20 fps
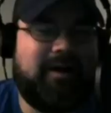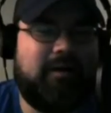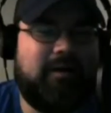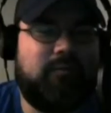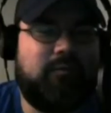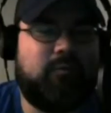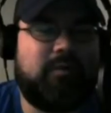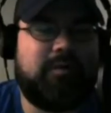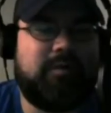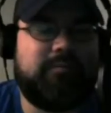
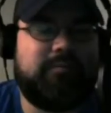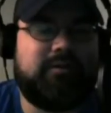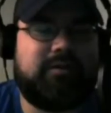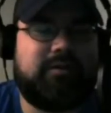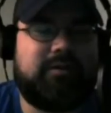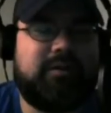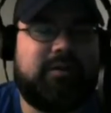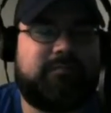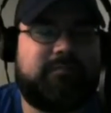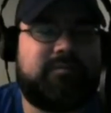What I'm
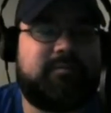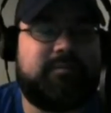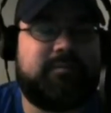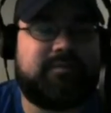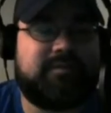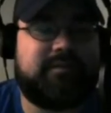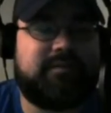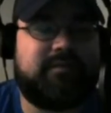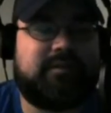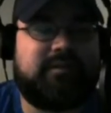looking up
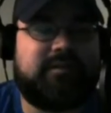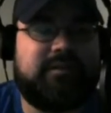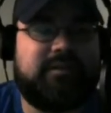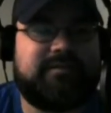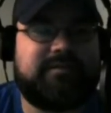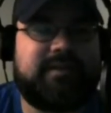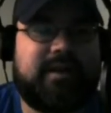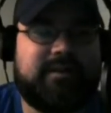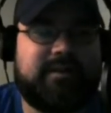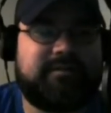specifically
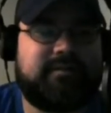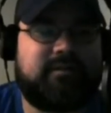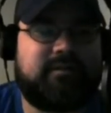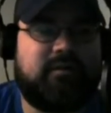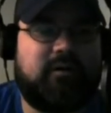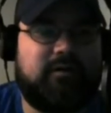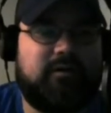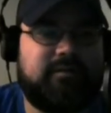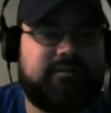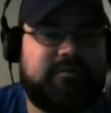is House of
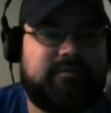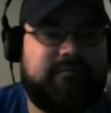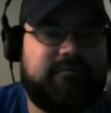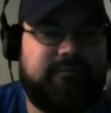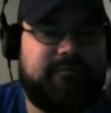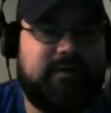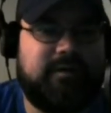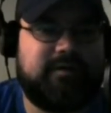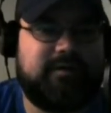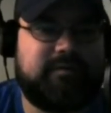Cards,
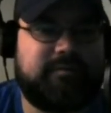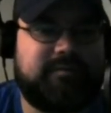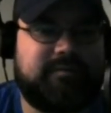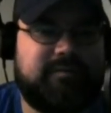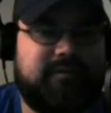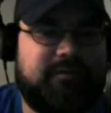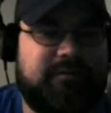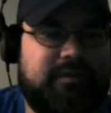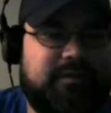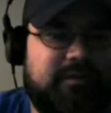very
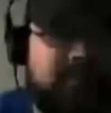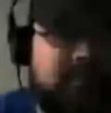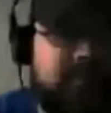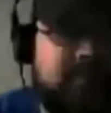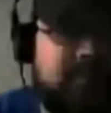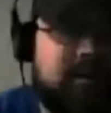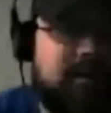specifically.